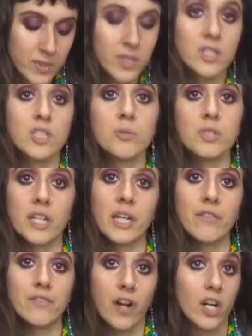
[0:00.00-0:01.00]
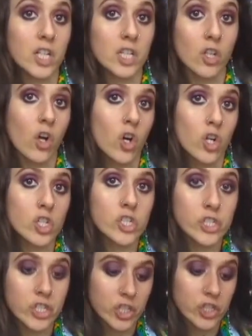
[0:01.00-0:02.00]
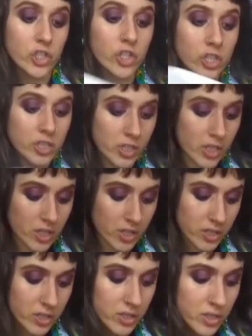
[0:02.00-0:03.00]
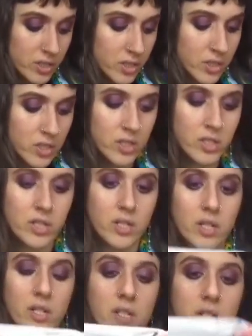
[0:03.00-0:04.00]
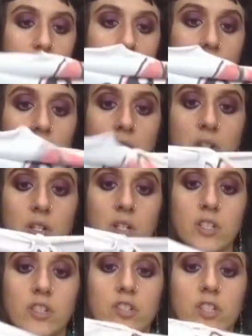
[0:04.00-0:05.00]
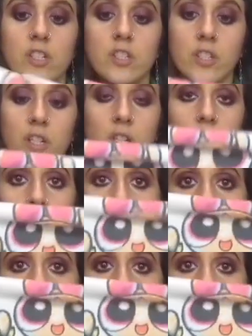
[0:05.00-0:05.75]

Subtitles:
this was like a very large t-shirt, and I turned it into like a little